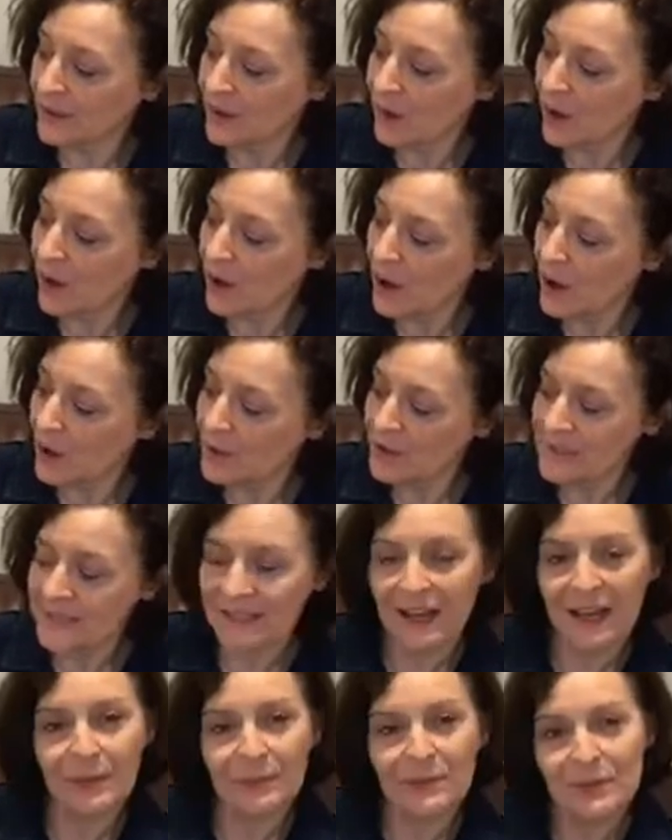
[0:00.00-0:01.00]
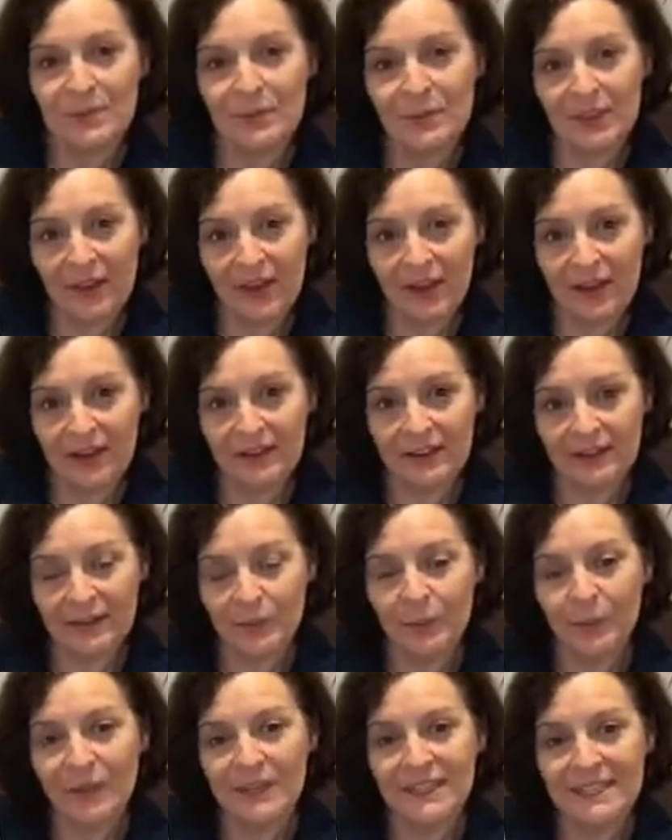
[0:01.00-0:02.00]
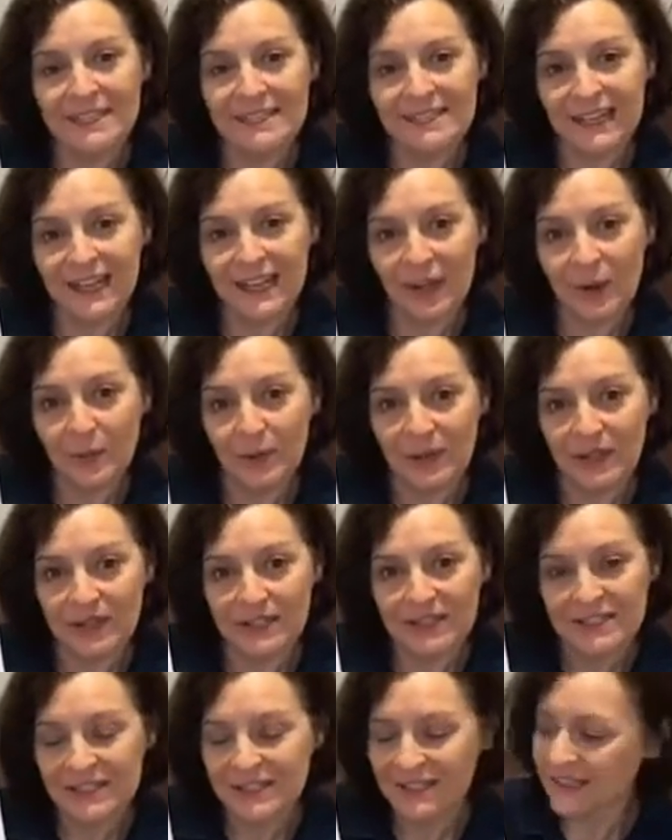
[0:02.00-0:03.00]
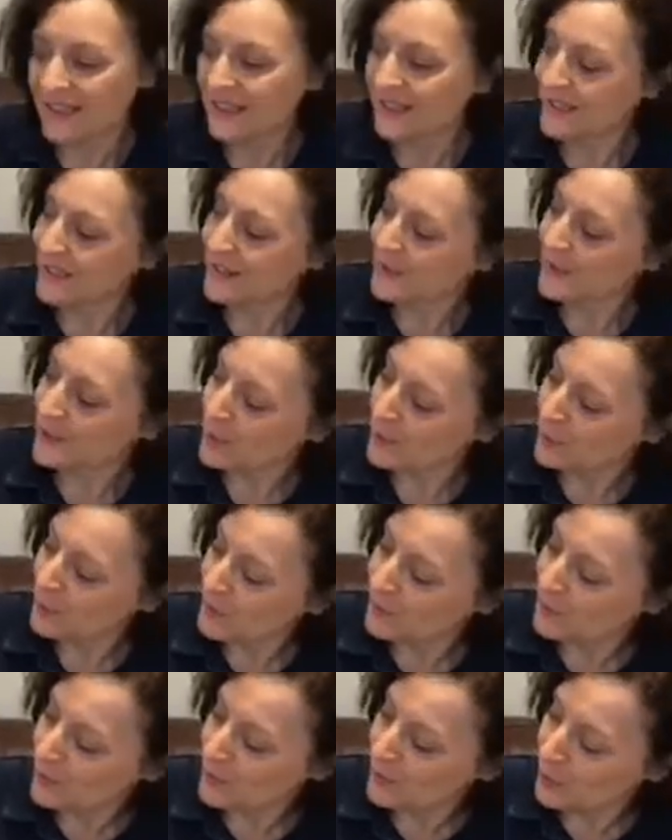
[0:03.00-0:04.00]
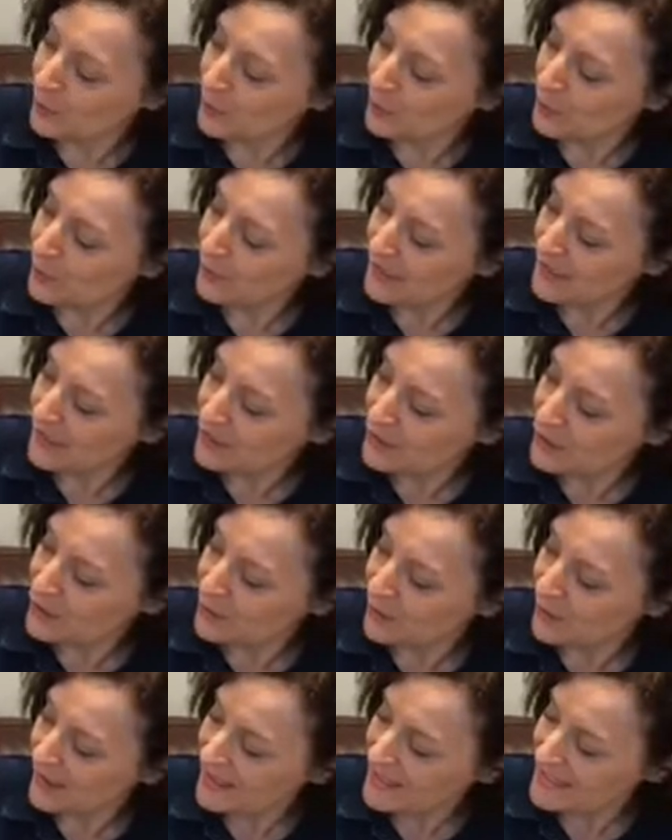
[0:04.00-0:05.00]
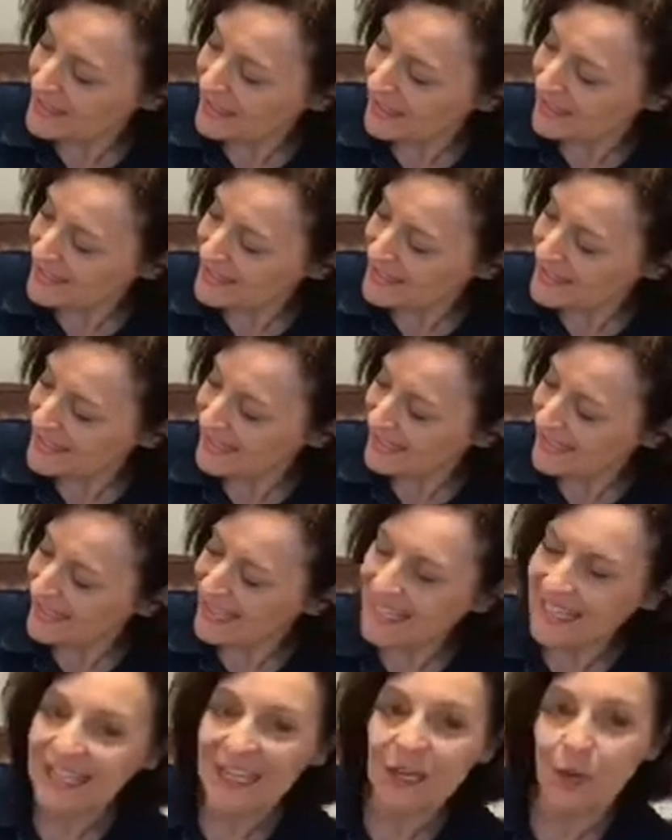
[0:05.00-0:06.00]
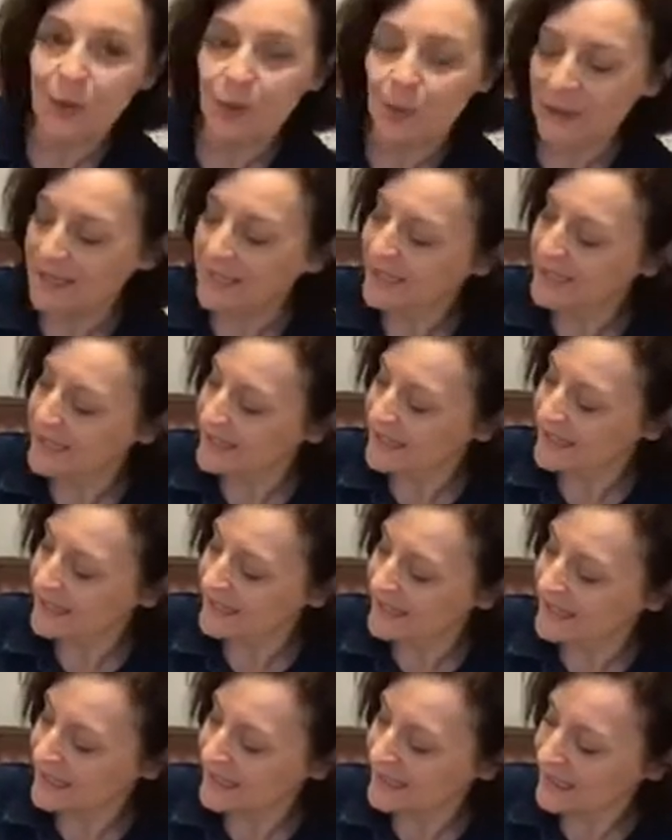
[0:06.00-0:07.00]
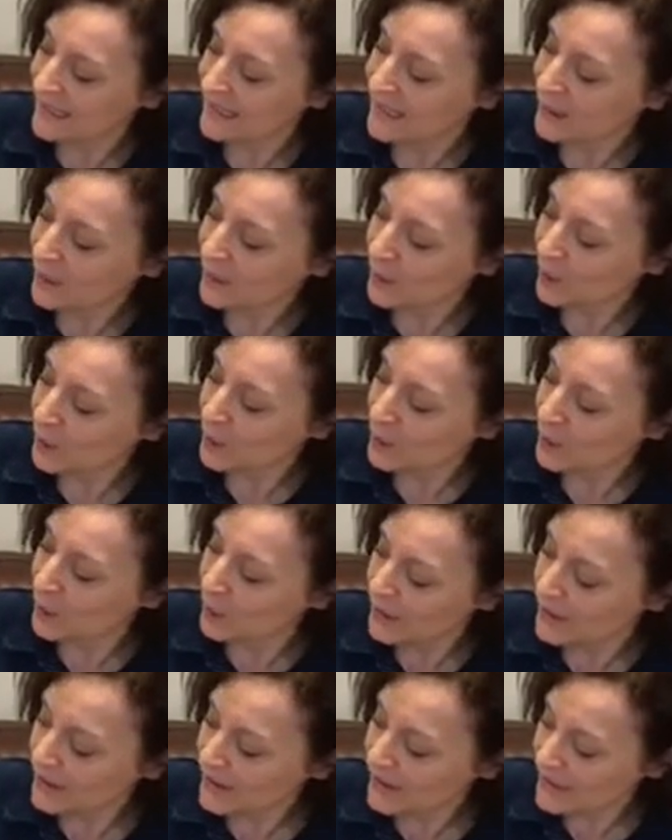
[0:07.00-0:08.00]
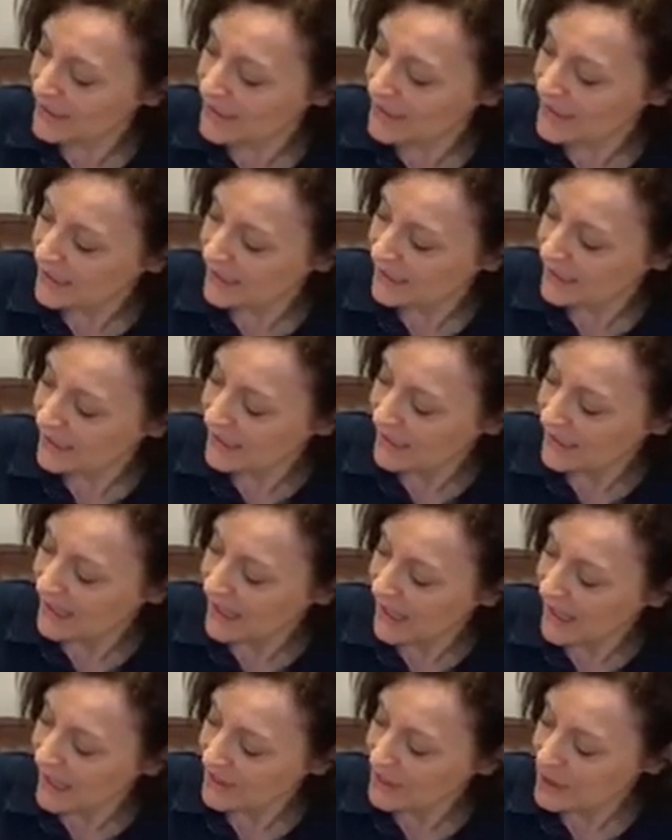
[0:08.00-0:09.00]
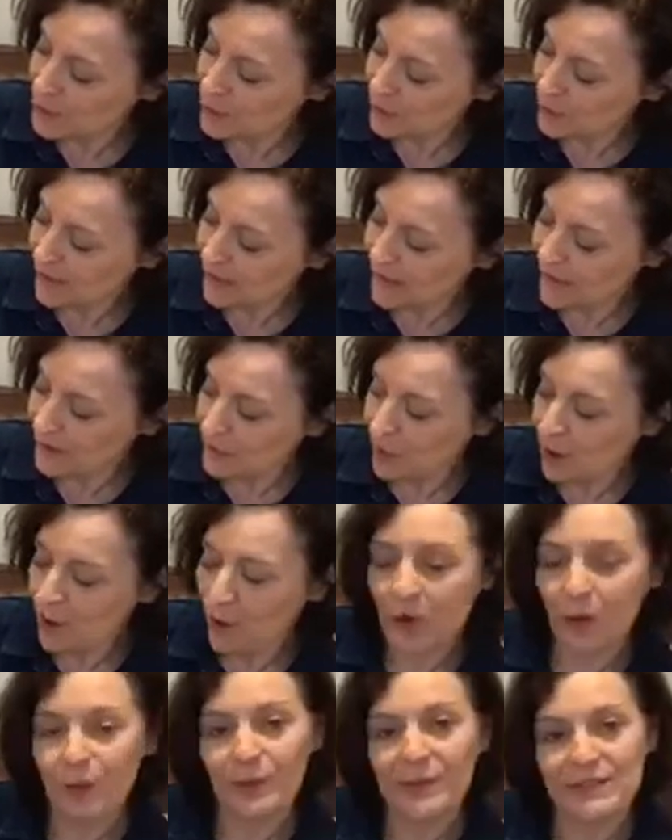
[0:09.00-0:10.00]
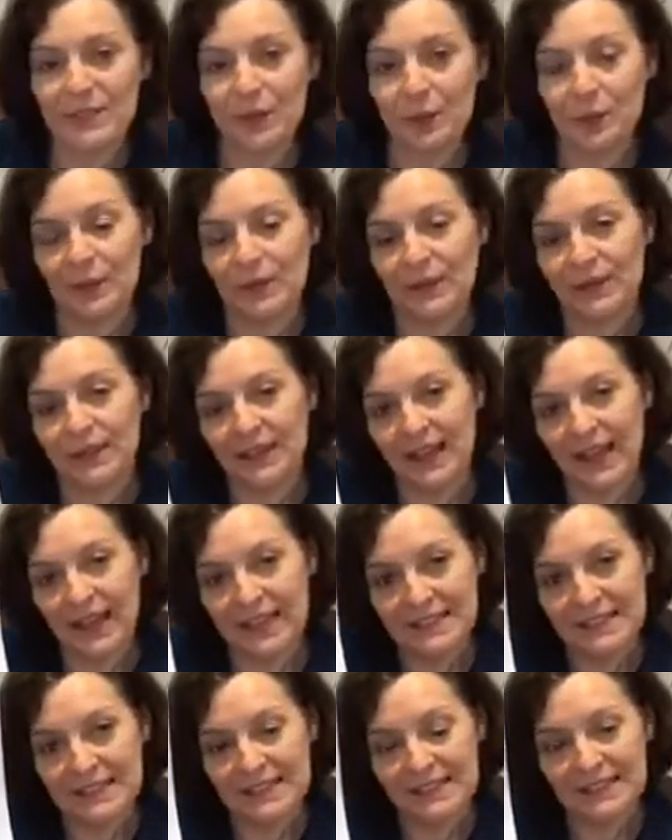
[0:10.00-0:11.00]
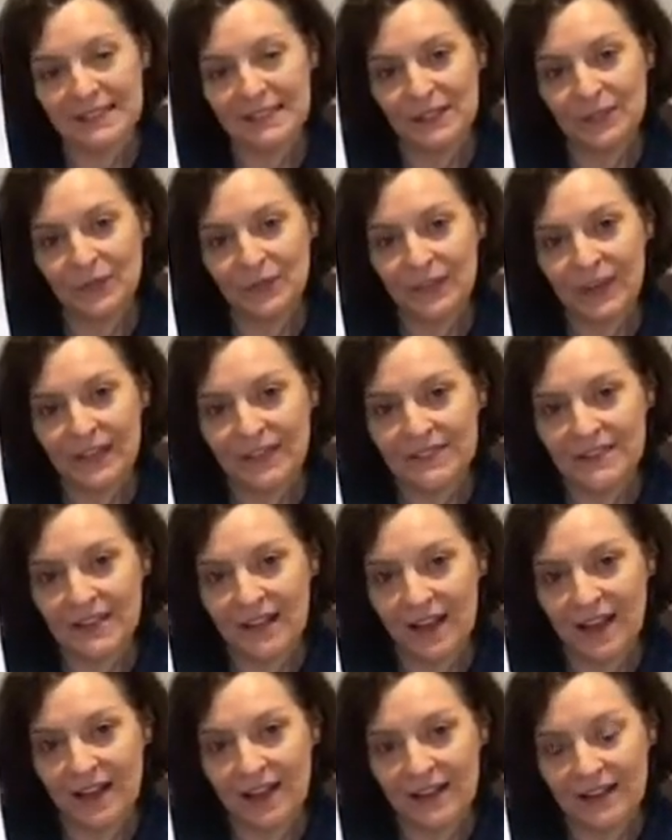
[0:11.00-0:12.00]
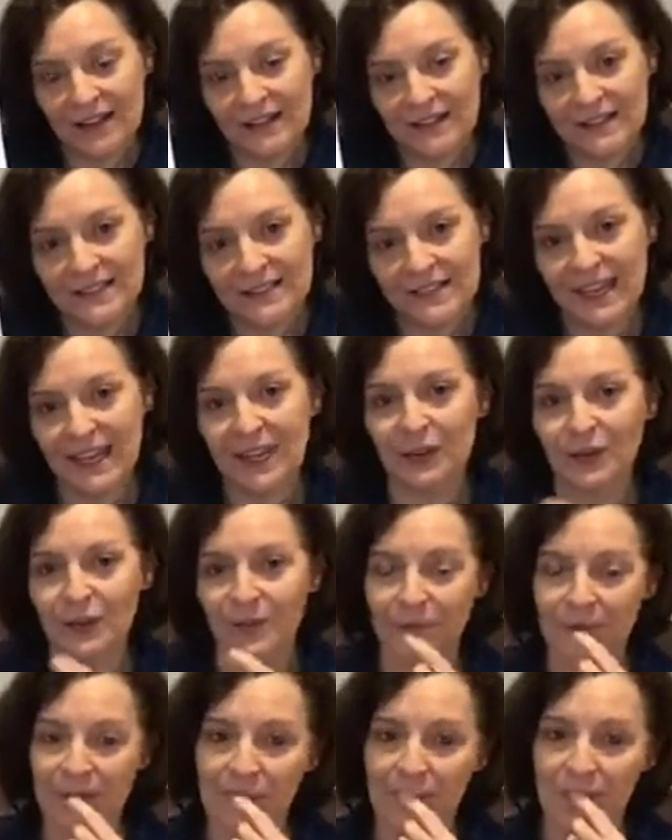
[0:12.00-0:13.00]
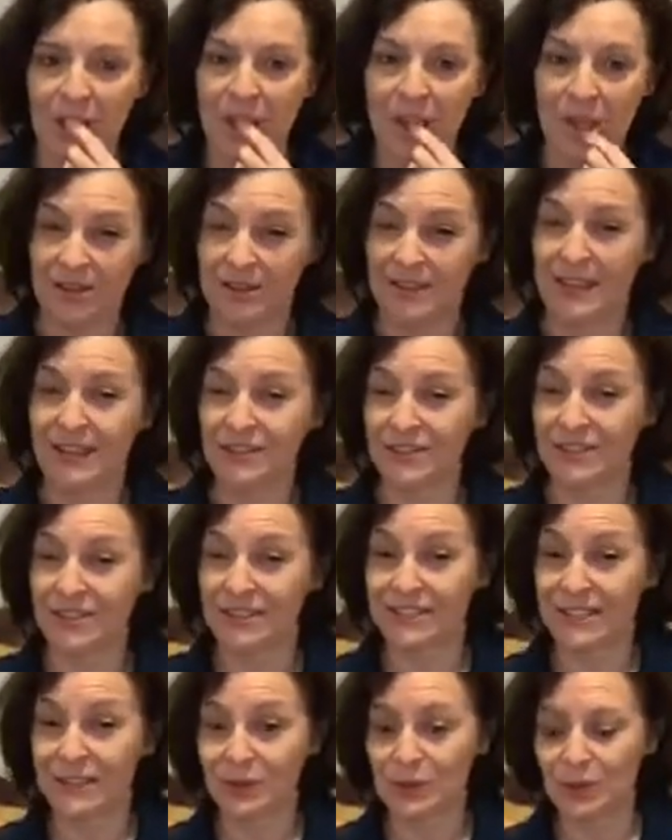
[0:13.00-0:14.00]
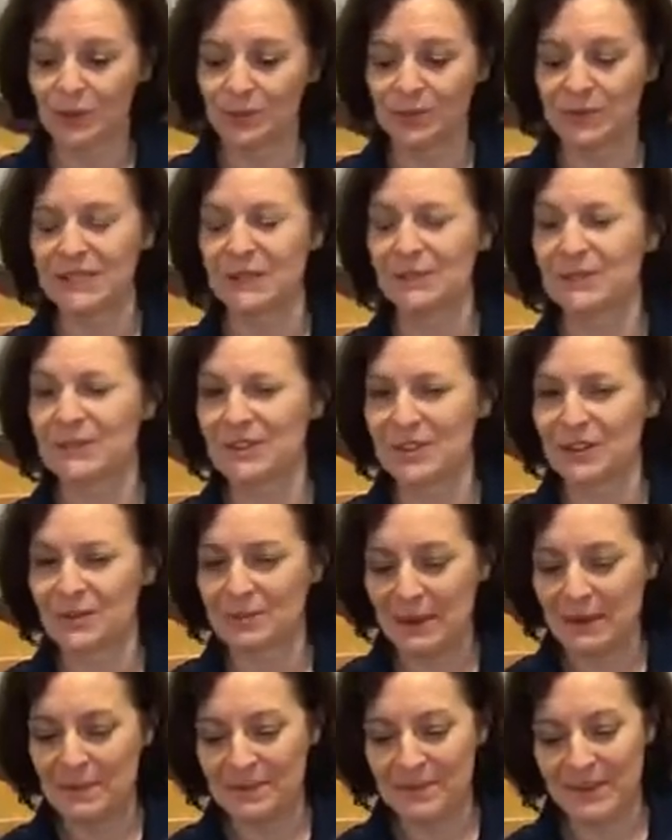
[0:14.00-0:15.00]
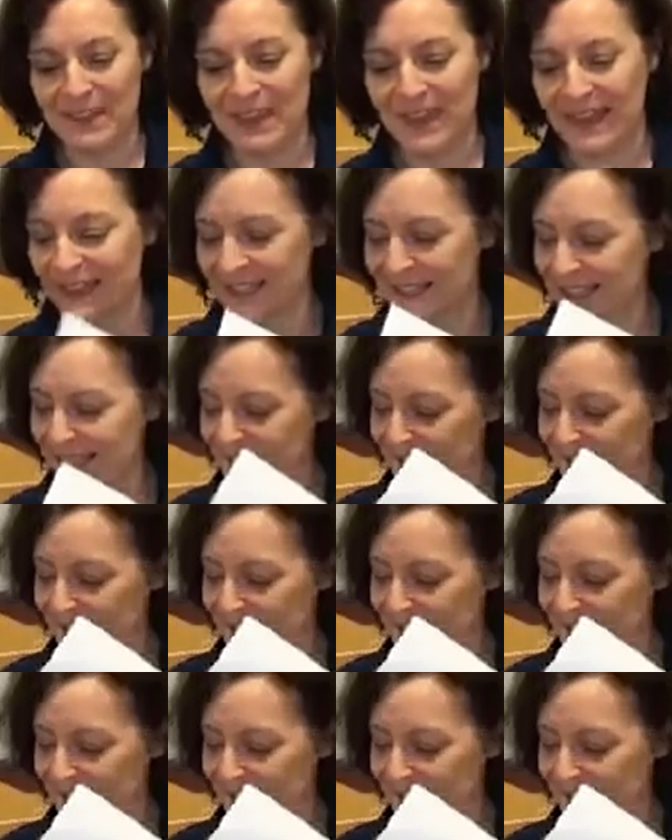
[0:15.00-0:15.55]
always comes with Ah when he's in a word. So we've got queen, two s together, say E, queen, quilt and quick. And always Qu has his little friend A uh, to help him. That's just a top tip to remember that.